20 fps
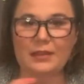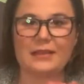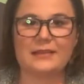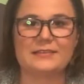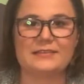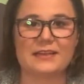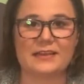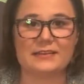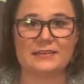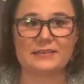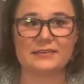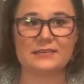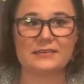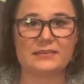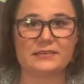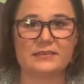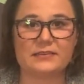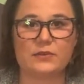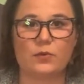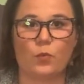
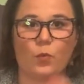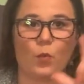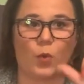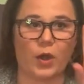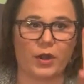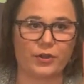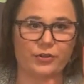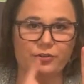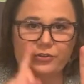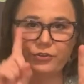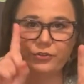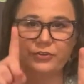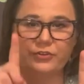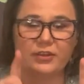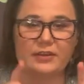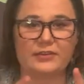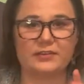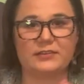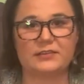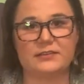sentence. 1 or 2
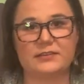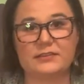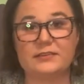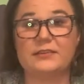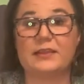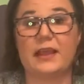sentences,